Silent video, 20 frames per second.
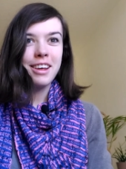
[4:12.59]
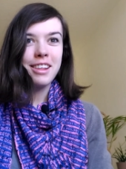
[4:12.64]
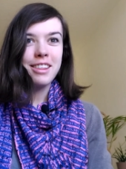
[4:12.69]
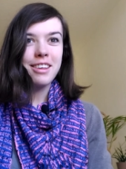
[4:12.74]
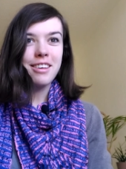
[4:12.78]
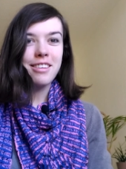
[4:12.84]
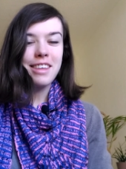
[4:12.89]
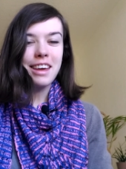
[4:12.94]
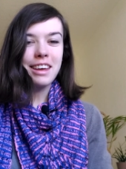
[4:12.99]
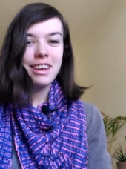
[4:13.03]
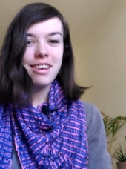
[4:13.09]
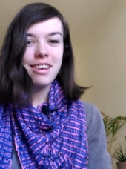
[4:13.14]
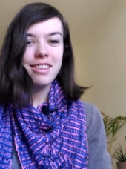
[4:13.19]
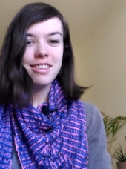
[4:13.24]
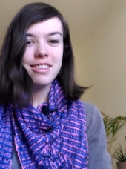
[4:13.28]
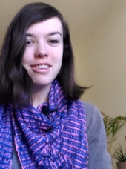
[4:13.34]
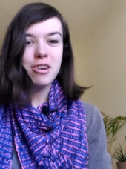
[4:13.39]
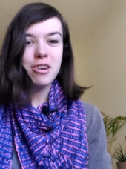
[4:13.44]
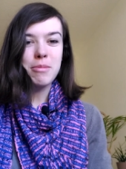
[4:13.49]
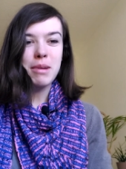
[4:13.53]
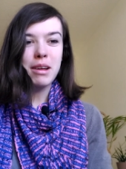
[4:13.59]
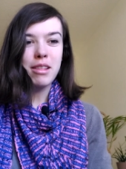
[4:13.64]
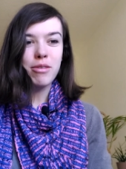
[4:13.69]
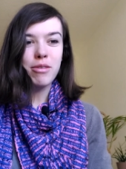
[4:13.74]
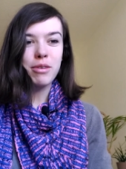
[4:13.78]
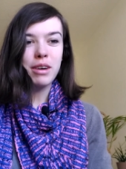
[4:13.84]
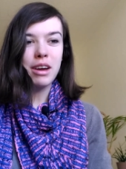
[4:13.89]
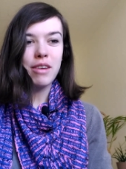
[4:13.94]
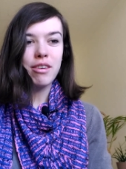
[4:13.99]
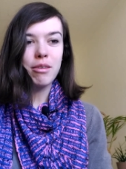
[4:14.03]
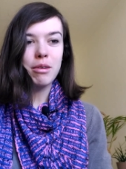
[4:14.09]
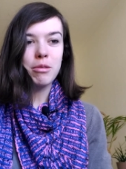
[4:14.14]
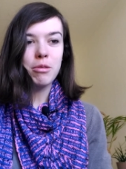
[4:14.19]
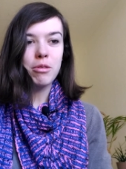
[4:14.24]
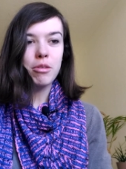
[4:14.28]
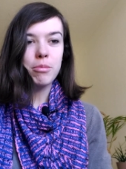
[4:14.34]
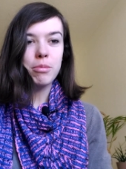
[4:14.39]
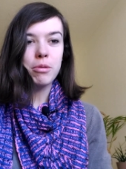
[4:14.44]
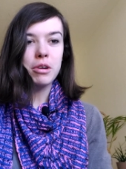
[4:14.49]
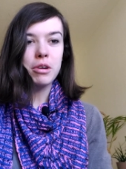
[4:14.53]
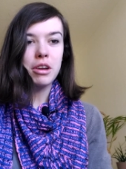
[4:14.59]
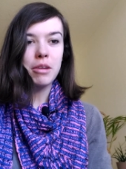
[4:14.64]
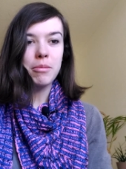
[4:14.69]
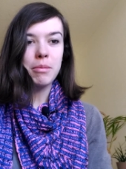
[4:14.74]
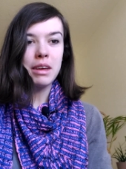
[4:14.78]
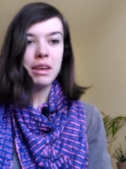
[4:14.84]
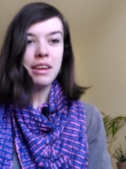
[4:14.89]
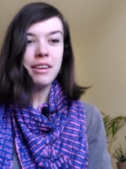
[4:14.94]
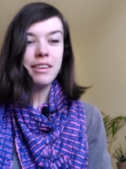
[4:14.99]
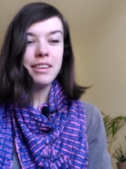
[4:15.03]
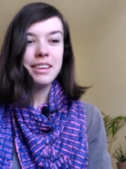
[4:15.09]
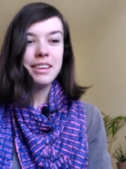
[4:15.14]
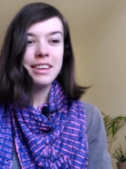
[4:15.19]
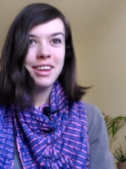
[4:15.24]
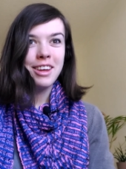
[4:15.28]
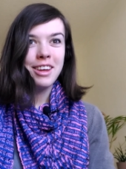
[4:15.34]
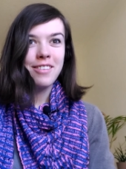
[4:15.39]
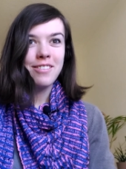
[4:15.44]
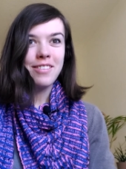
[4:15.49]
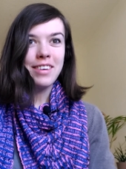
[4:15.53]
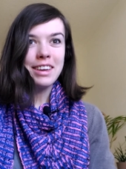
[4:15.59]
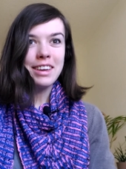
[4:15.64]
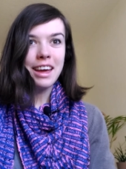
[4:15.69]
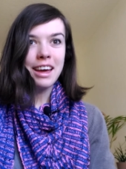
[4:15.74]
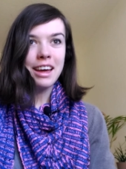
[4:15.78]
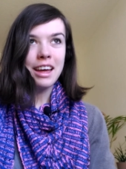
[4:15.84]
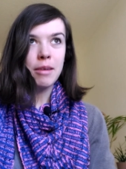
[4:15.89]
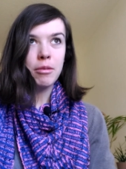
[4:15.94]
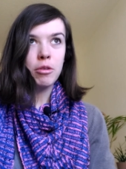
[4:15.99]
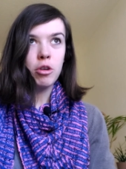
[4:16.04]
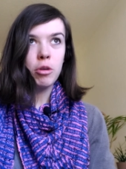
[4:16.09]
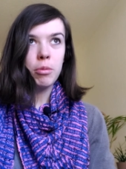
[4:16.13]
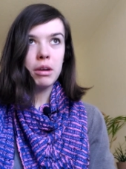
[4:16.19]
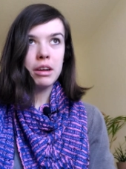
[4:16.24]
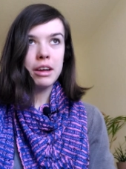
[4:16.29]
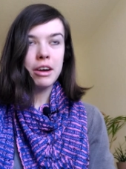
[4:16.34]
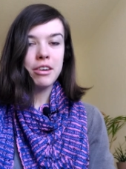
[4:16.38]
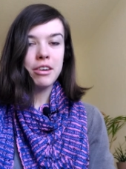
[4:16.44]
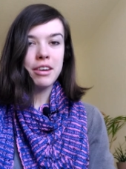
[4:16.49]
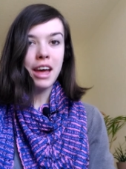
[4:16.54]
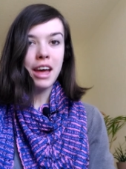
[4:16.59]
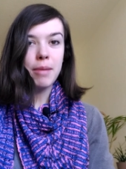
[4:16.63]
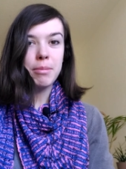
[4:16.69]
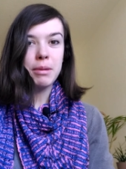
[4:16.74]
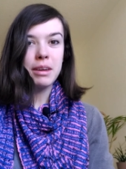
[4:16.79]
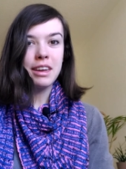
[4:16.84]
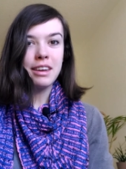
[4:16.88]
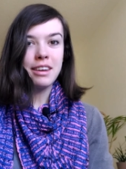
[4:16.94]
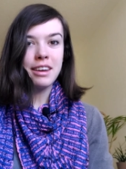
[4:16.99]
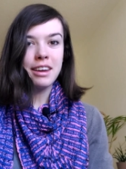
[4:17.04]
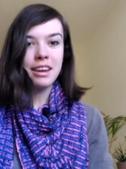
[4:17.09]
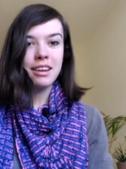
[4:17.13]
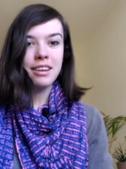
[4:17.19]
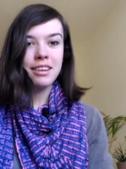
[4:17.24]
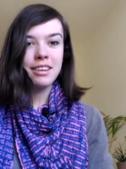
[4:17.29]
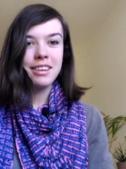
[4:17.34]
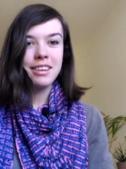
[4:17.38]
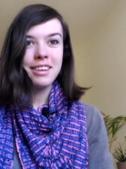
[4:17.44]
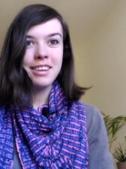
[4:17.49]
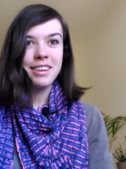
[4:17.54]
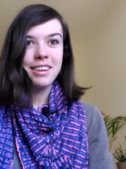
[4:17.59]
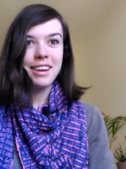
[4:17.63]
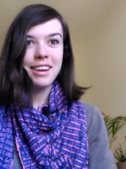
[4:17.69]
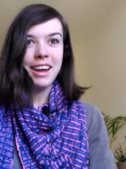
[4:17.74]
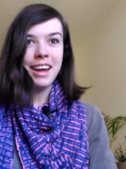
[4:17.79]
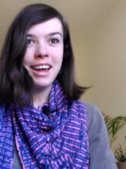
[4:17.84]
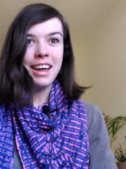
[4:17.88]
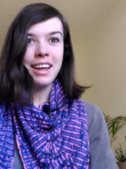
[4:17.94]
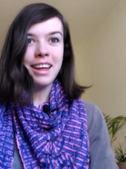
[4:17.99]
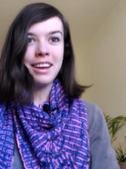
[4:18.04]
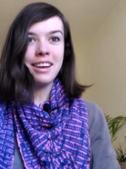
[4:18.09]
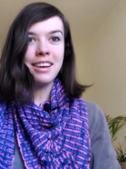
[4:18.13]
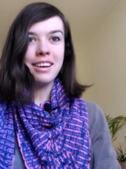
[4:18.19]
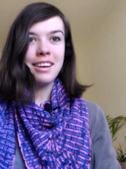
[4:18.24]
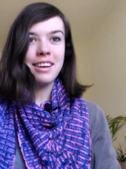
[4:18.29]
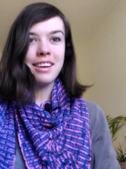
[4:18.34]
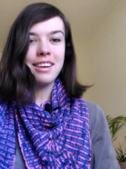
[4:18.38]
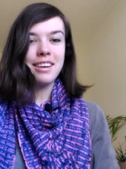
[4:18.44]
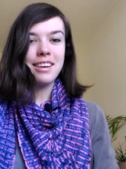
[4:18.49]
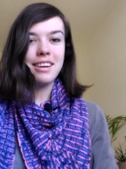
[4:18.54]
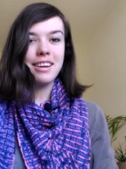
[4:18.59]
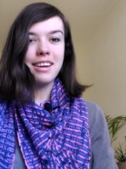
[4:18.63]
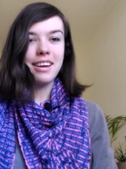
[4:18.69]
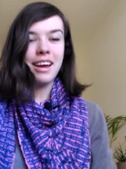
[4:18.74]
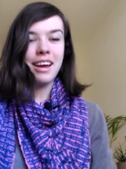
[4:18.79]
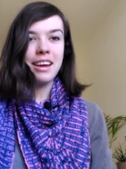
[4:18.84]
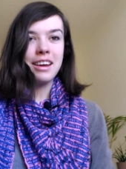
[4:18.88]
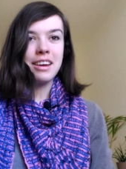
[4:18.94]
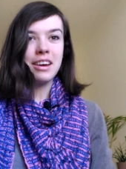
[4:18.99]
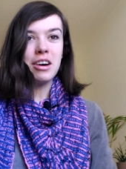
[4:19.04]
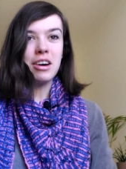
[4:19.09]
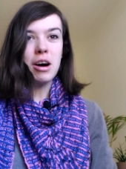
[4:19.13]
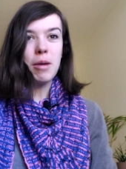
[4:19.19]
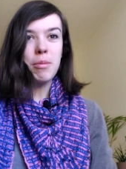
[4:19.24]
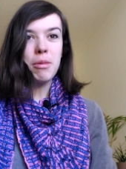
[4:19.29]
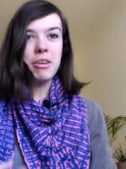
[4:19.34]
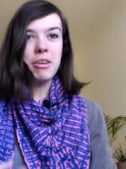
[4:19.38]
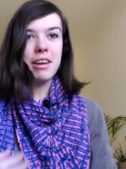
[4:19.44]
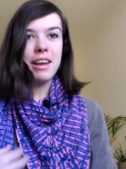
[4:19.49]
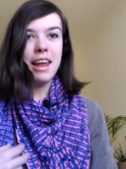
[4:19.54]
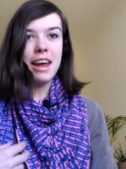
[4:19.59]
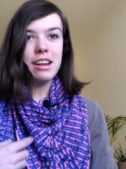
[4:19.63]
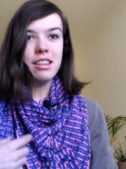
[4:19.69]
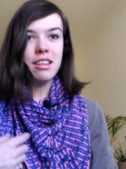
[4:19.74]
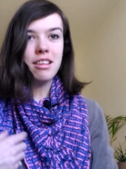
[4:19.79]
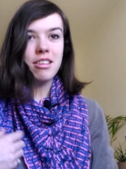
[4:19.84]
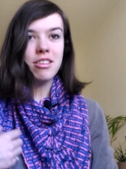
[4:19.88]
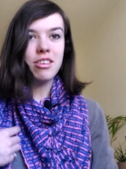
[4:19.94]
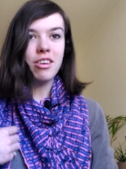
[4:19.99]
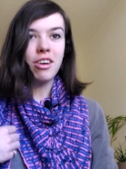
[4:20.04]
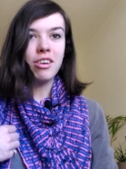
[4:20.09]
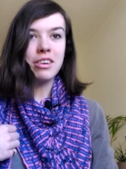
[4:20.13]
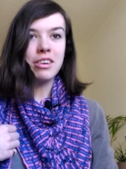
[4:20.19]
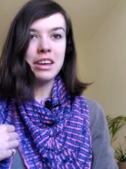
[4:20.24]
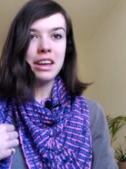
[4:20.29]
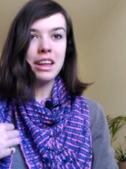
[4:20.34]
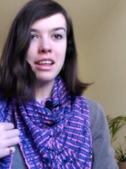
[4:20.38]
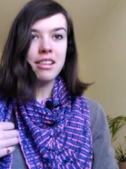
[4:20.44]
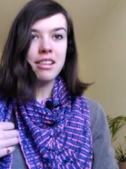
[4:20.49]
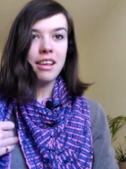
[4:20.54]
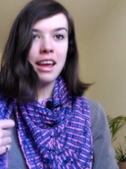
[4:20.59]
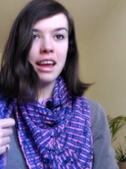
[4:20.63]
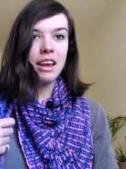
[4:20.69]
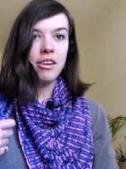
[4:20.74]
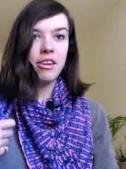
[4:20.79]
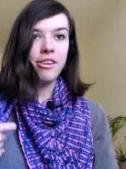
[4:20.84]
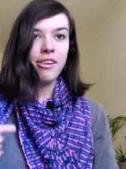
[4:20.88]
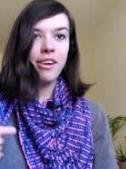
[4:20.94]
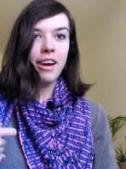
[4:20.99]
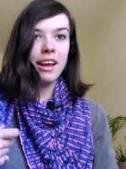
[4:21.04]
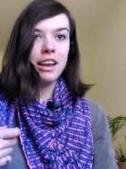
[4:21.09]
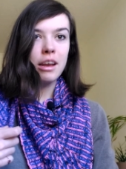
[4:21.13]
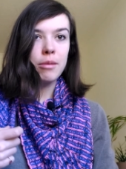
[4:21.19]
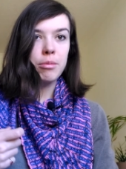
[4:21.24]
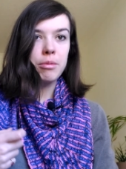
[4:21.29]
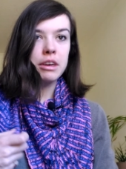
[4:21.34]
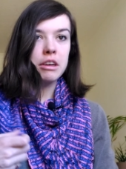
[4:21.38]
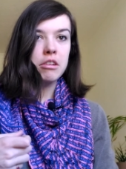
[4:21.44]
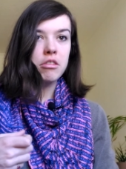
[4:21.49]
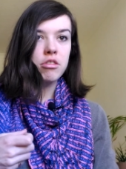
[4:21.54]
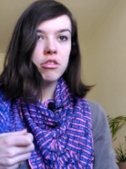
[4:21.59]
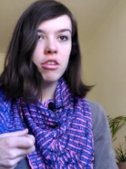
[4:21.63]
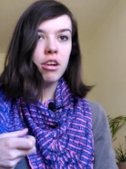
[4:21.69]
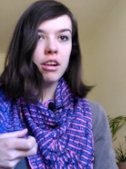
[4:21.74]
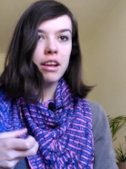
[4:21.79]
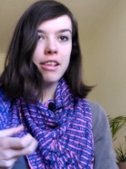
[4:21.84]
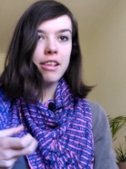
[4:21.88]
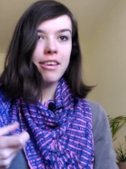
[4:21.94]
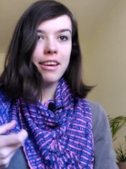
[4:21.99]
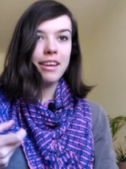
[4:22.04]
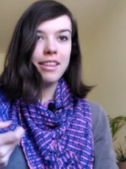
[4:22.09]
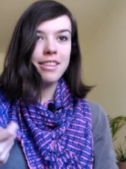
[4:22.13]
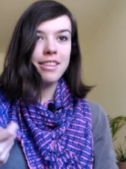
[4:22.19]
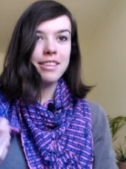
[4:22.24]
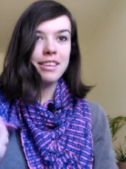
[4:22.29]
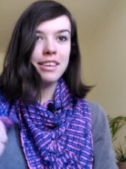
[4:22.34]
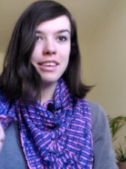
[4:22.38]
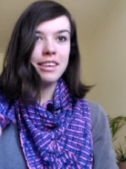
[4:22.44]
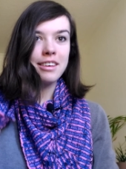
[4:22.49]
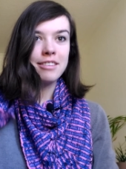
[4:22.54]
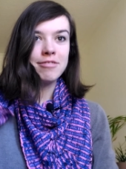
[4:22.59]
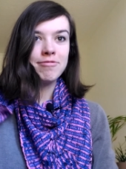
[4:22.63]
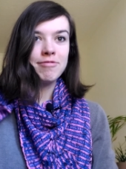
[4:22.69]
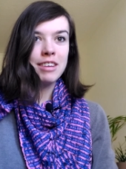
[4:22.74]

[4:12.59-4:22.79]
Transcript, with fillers: So thank you so much for everyone who supported me. But yeah, I'm um, coupon code HAPPY KNITTING and I hope that you like this shawl. It is a two-color brio shawl as you can see